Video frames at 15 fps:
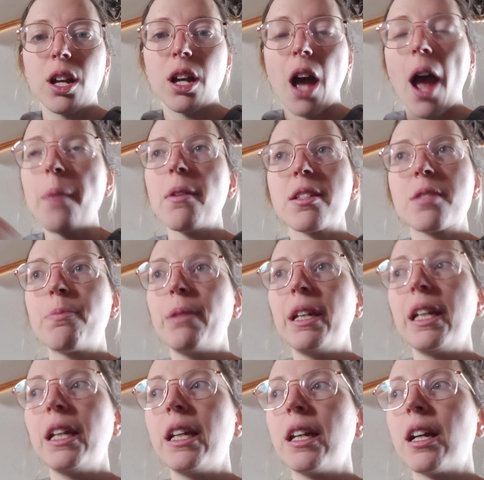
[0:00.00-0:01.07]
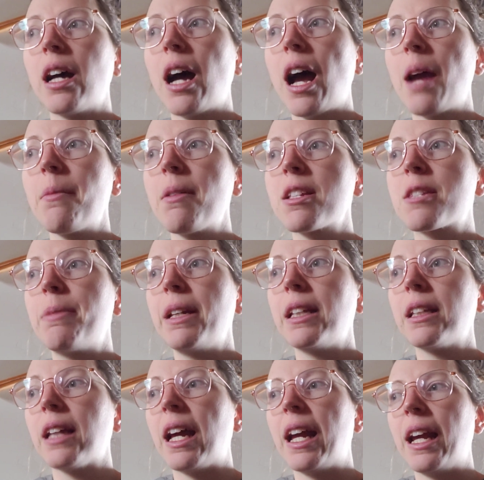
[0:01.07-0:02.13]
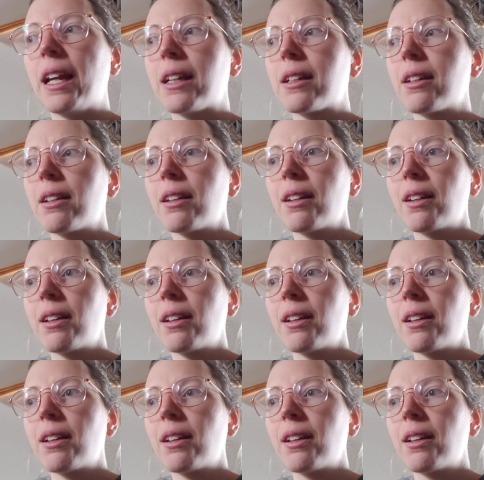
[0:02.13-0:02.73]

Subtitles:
I must be like